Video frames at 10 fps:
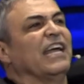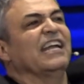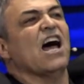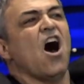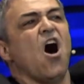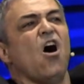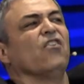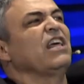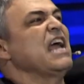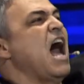and all
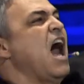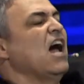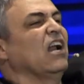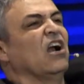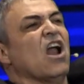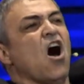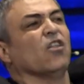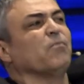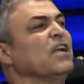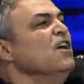the honor and all
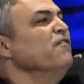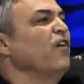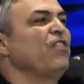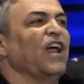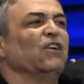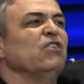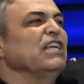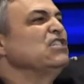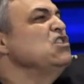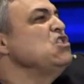the praise, for there
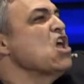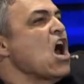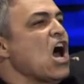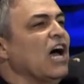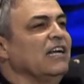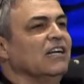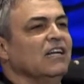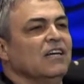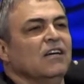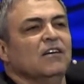is none
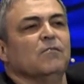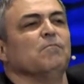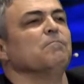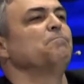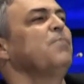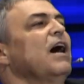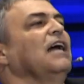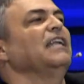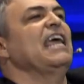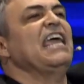but
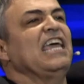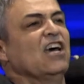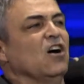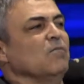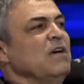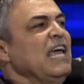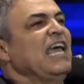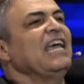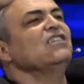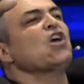him.
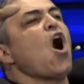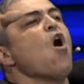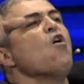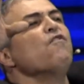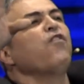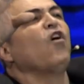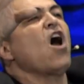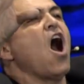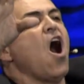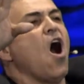He's over
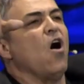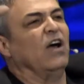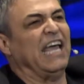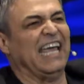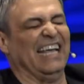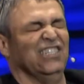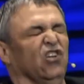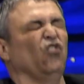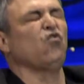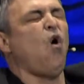all. He is
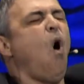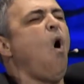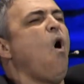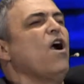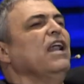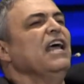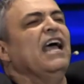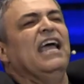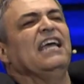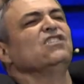Lord.
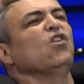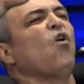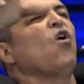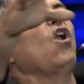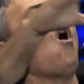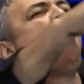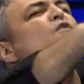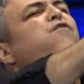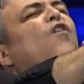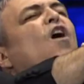He's Lord
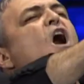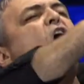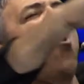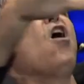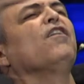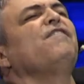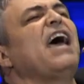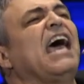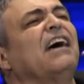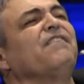over all of
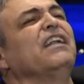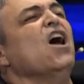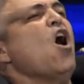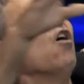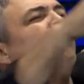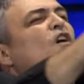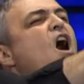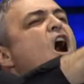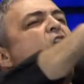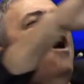heaven, over
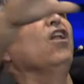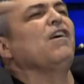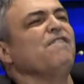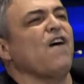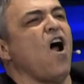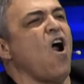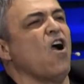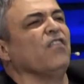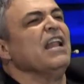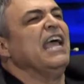all of
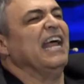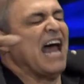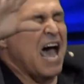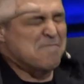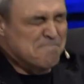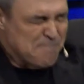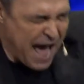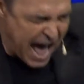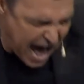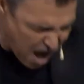earth. And I
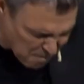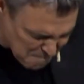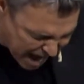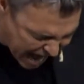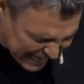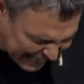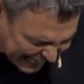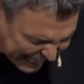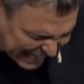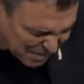bow my
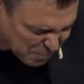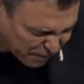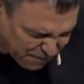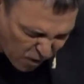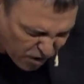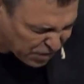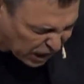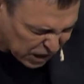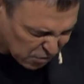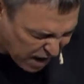head before the
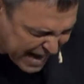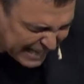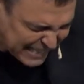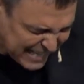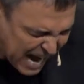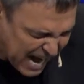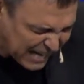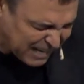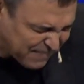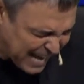great God
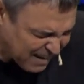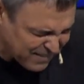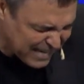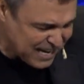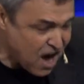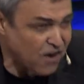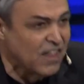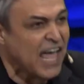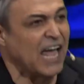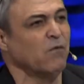of heaven and
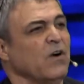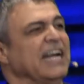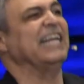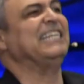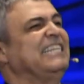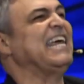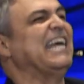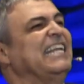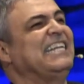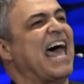earth. And when he
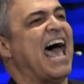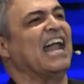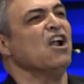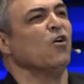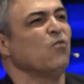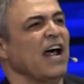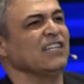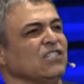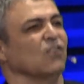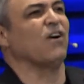did that
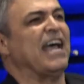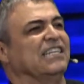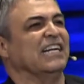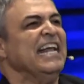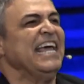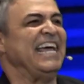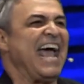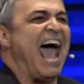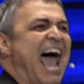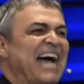restoration, he
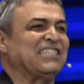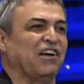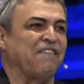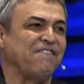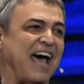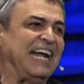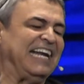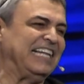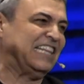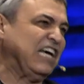
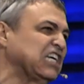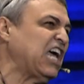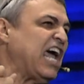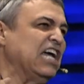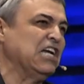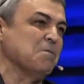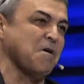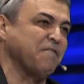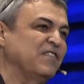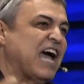activated the kingdom
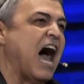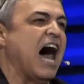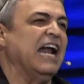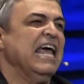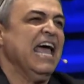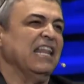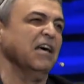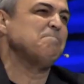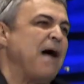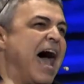of God and
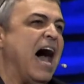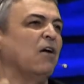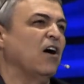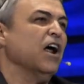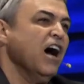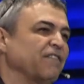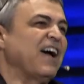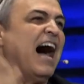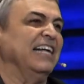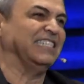the power of
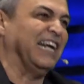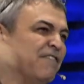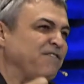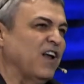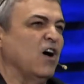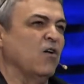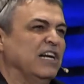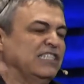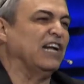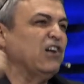God's
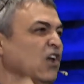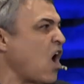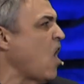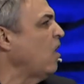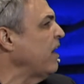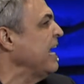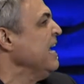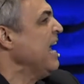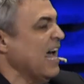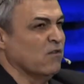influence and glory
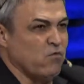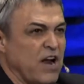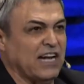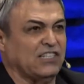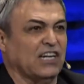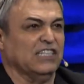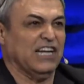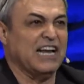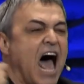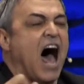and riches
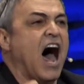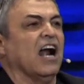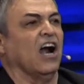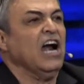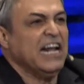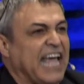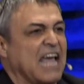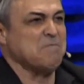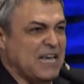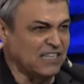and honor
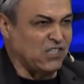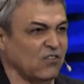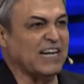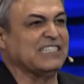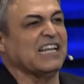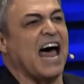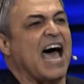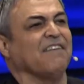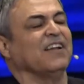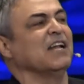came into his
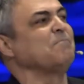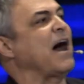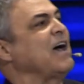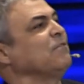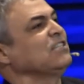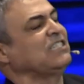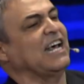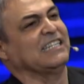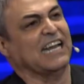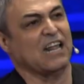life. And the Bible
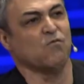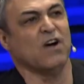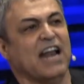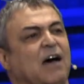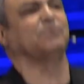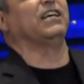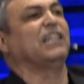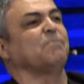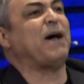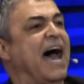says that he went up to
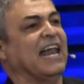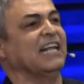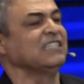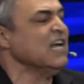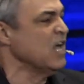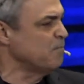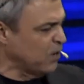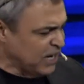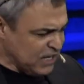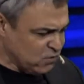the palace and
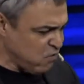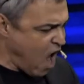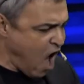put his robe